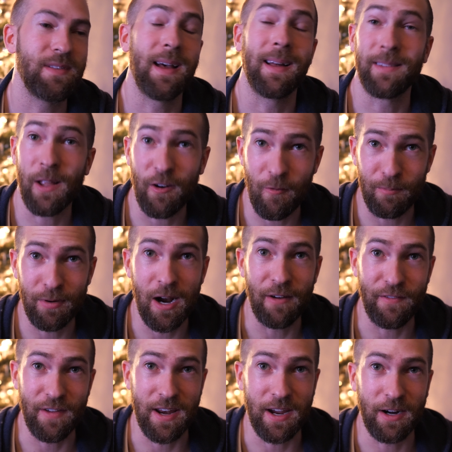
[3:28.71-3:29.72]
a lot of
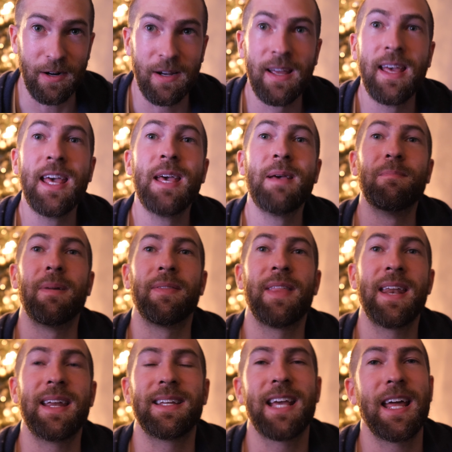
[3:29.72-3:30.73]
profit here. But
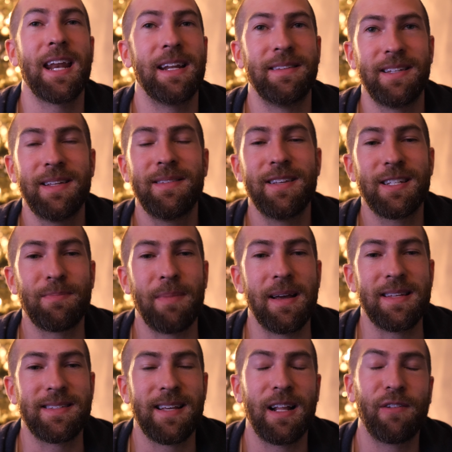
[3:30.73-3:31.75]
then again, I did this
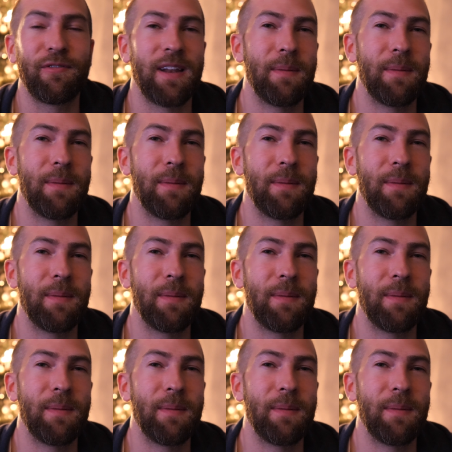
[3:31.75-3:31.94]
myself,